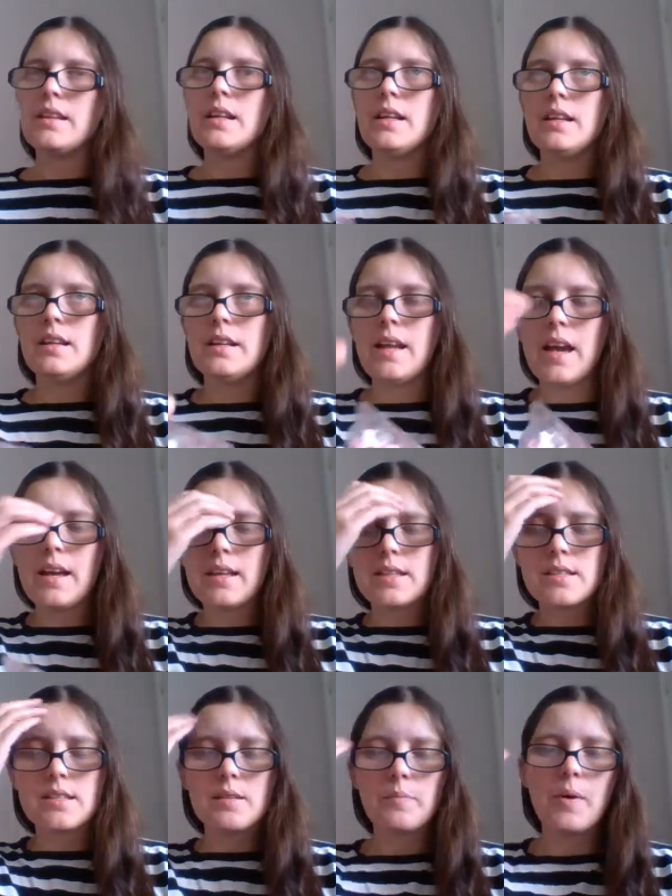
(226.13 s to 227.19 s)
the
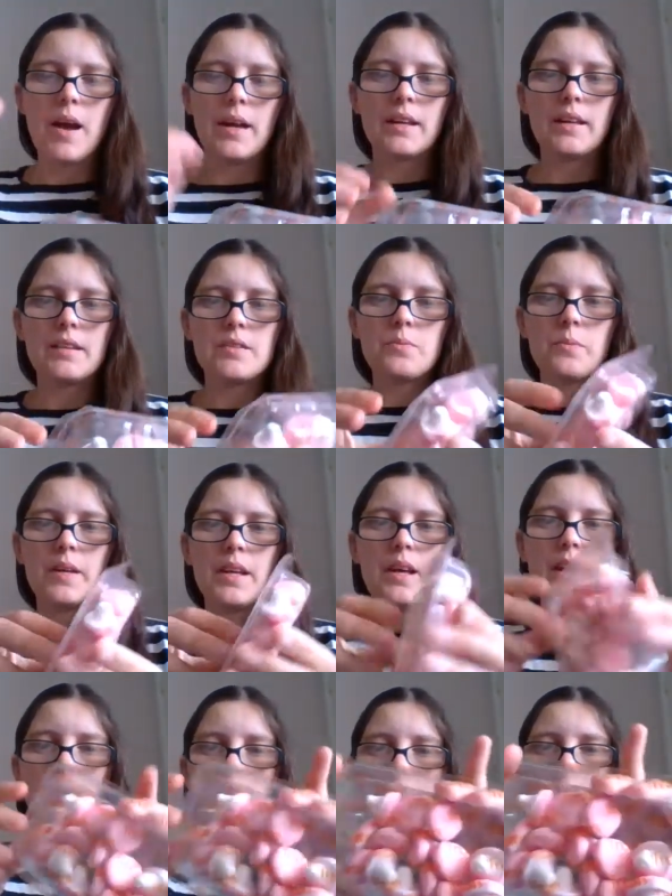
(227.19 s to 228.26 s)
next packet, we
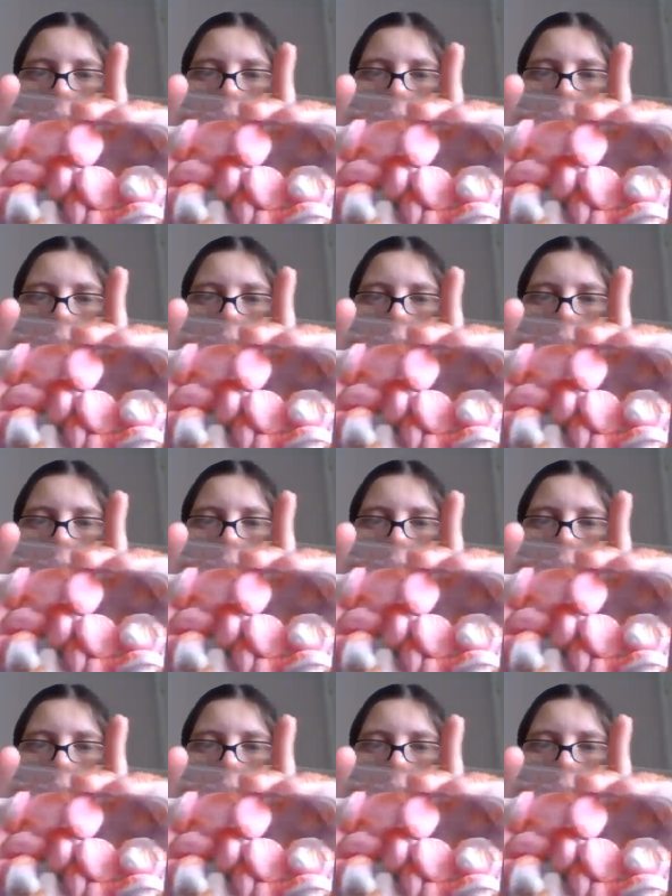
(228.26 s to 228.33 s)
have